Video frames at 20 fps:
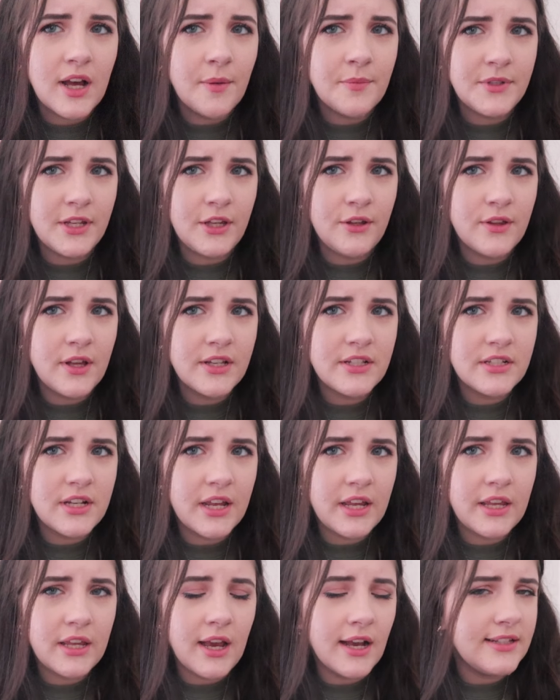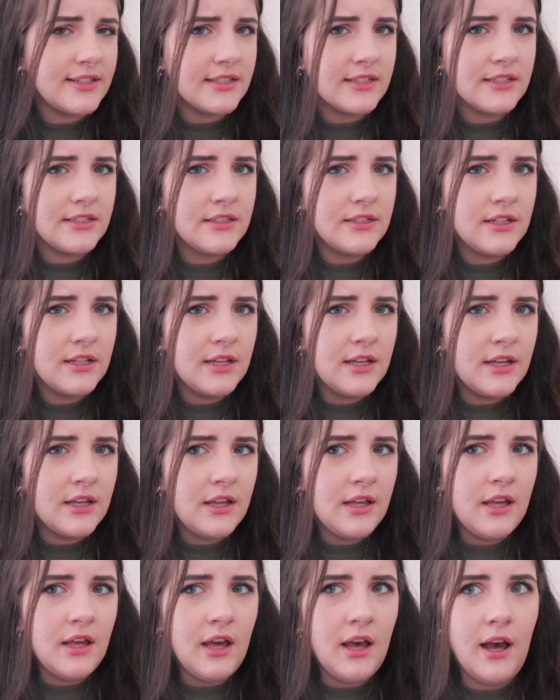update you last night, I didn't.
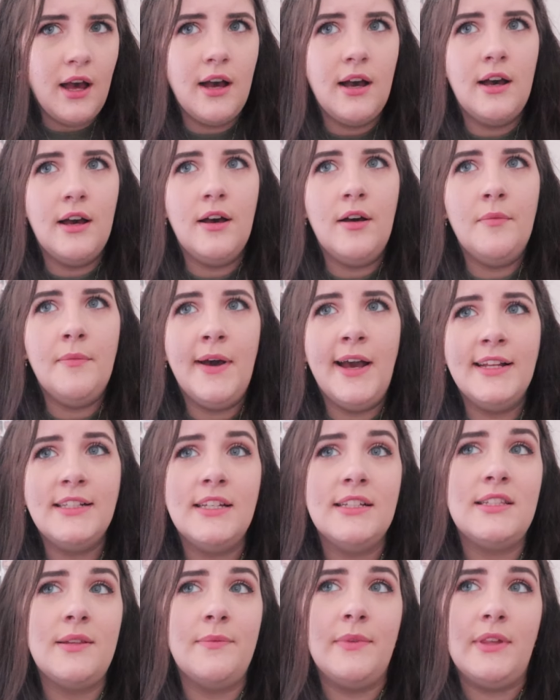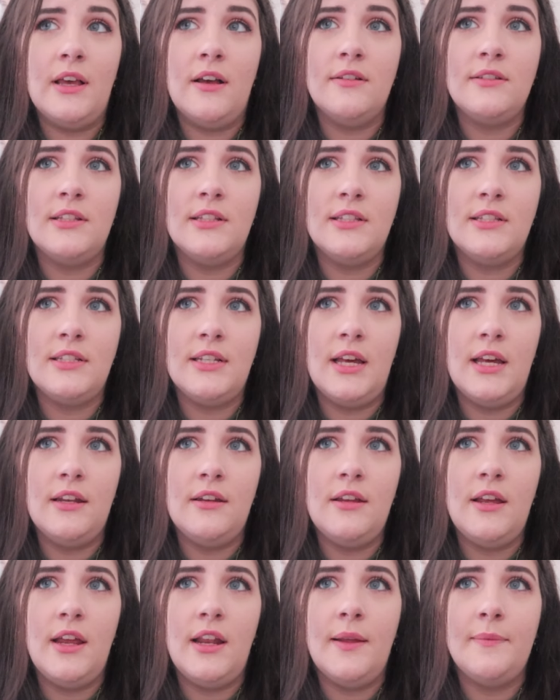I did something else
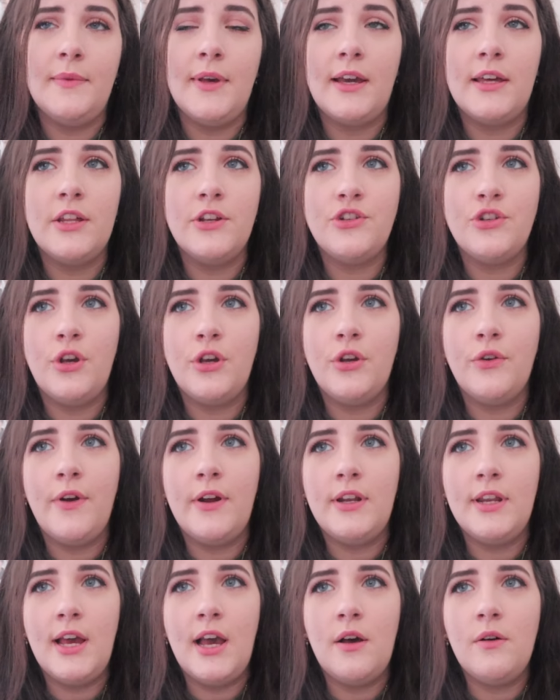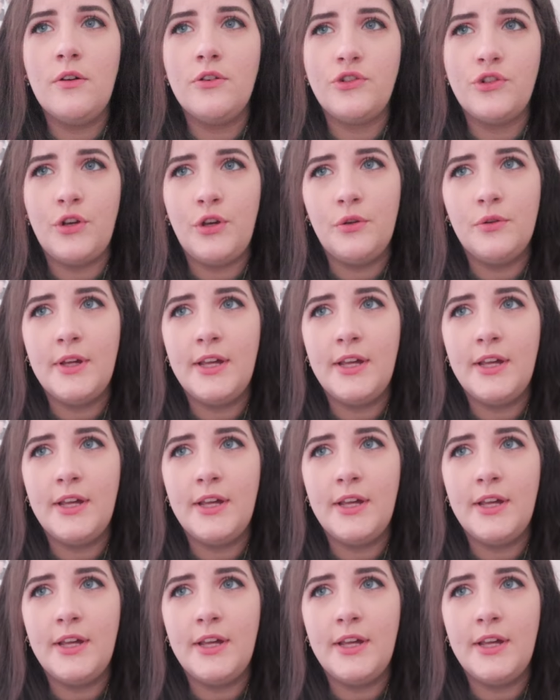instead, and I'm not gonna show you right now, I'll show you